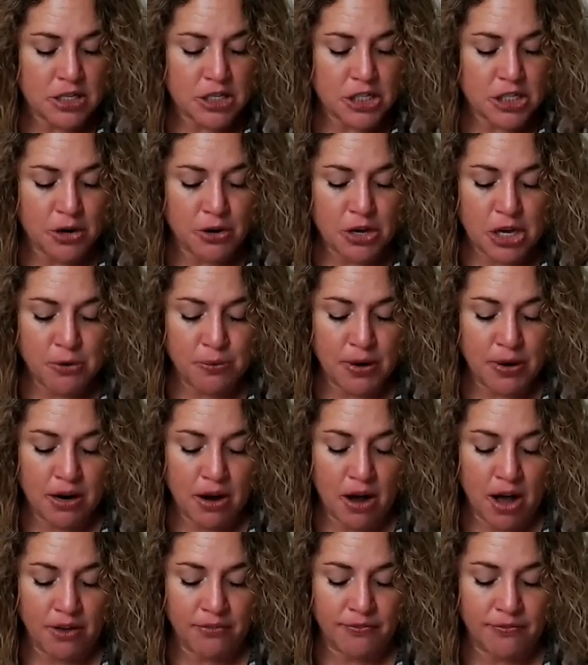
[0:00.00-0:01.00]
So you
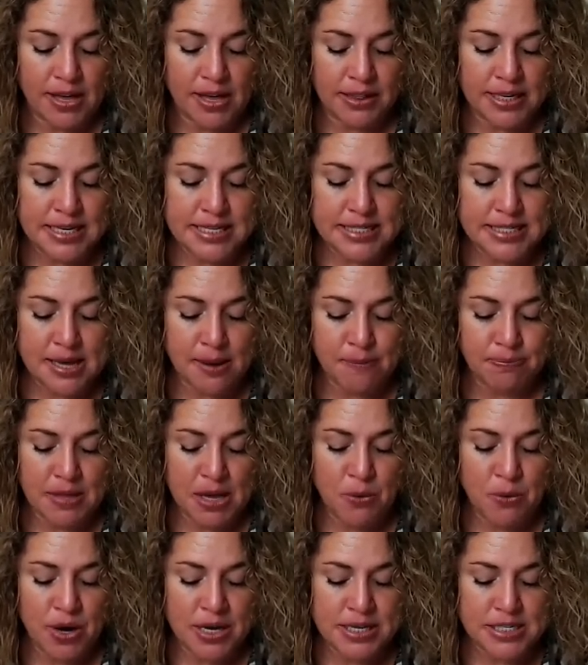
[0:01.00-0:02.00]
recall feeling
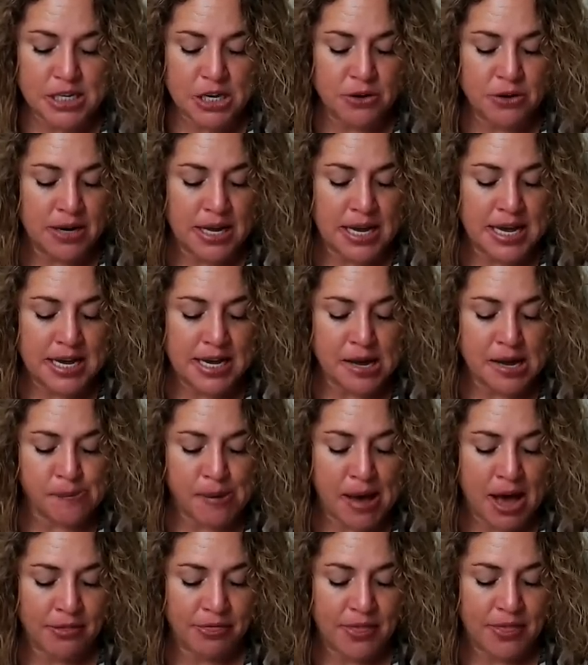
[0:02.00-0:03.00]
something was unique
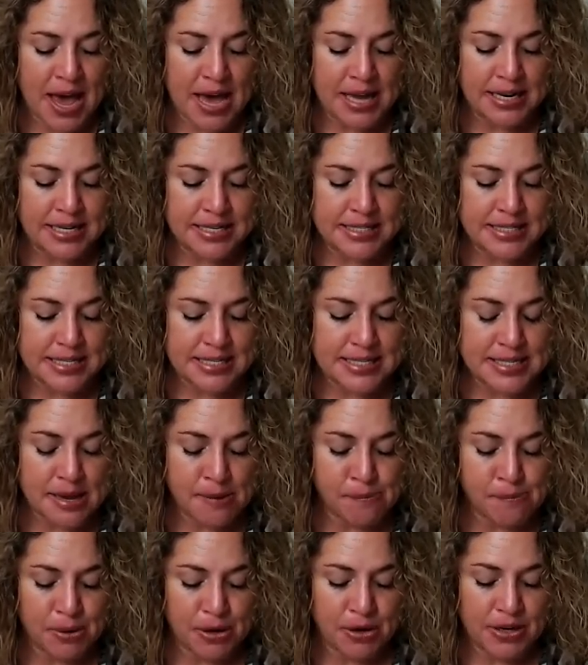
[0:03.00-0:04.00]
about that in
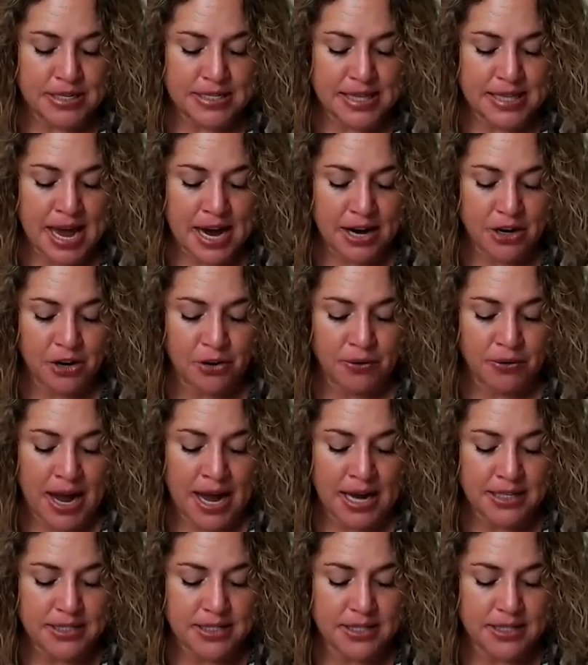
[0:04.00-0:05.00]
December, is that
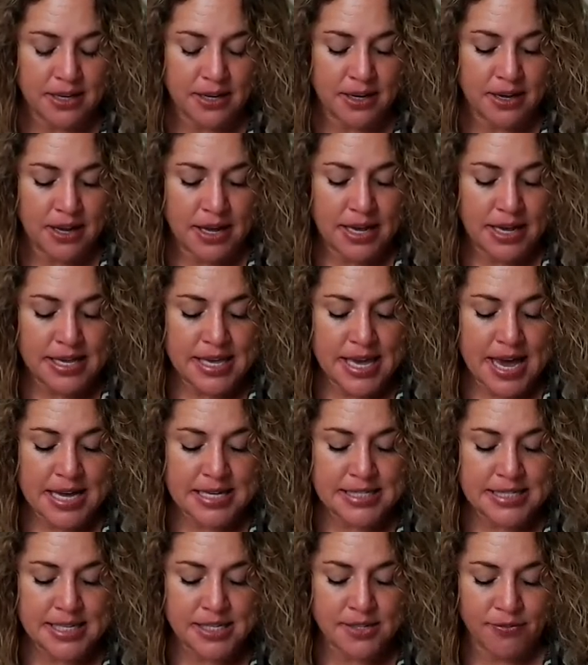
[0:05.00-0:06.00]
correct?
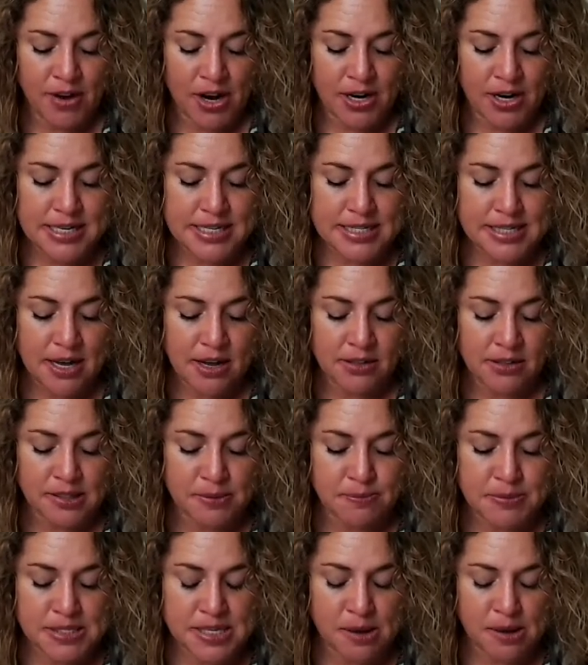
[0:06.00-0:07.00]
Yes, it's very
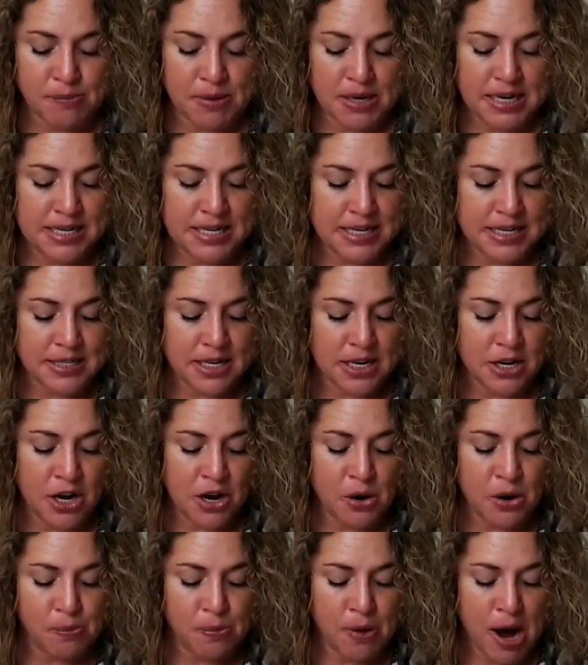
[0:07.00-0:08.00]
seldom somebody doesn't
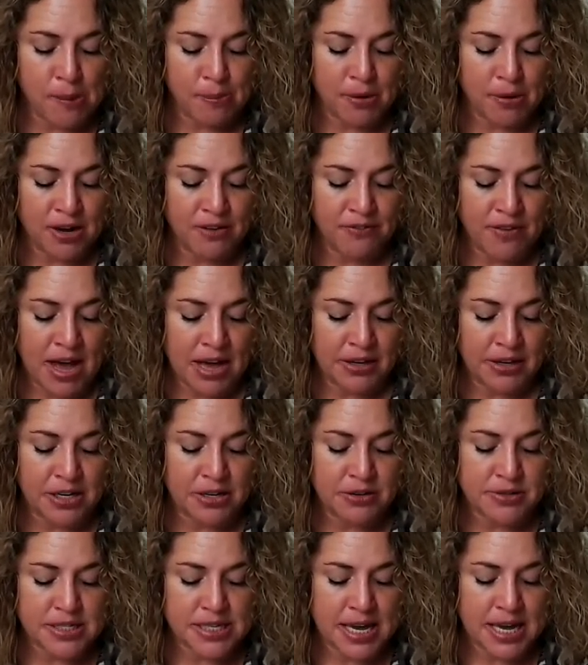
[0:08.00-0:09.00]
know property
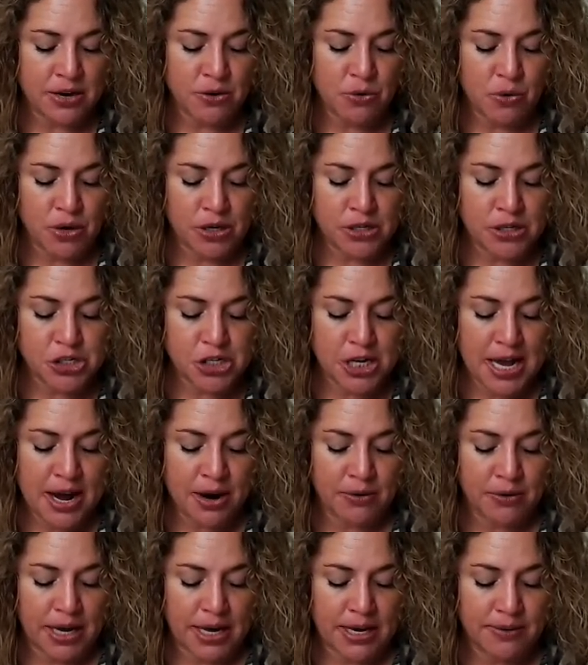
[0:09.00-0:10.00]
values in Orange
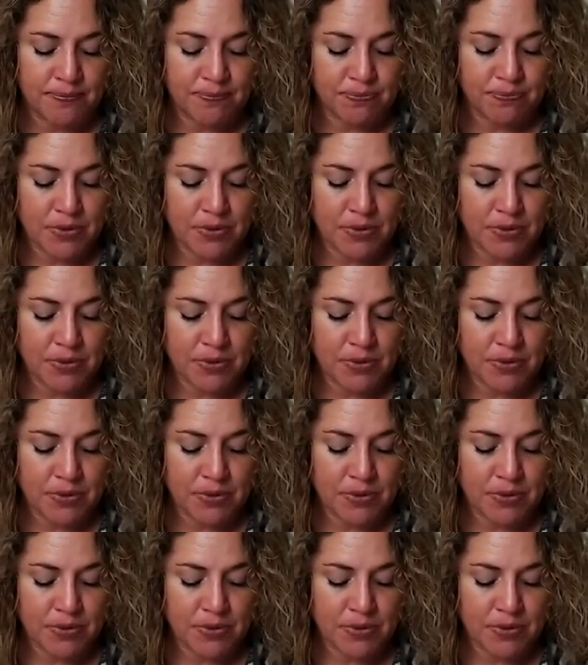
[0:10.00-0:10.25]
County.